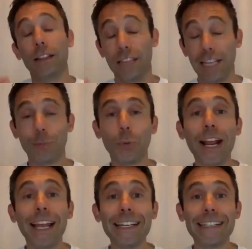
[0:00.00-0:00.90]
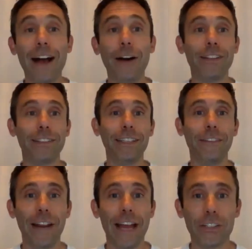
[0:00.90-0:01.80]
Let's break it down and see
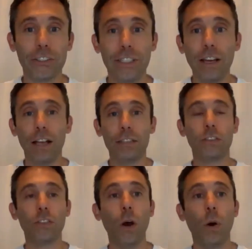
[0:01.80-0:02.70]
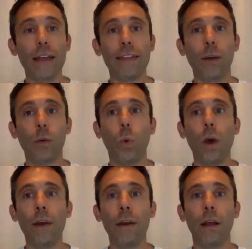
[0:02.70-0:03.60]
if it actually does. So I think
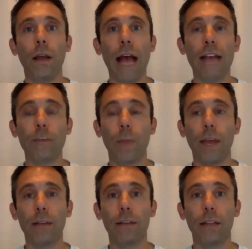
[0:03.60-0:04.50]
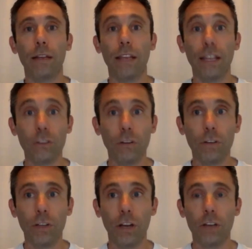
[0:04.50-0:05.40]
one aspect that gets
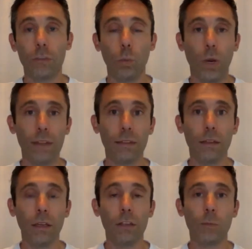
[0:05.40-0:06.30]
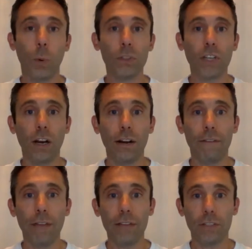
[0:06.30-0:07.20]
overlooked with sports card
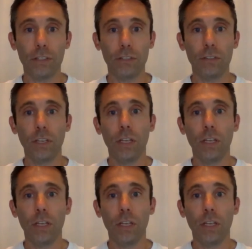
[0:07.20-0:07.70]
investors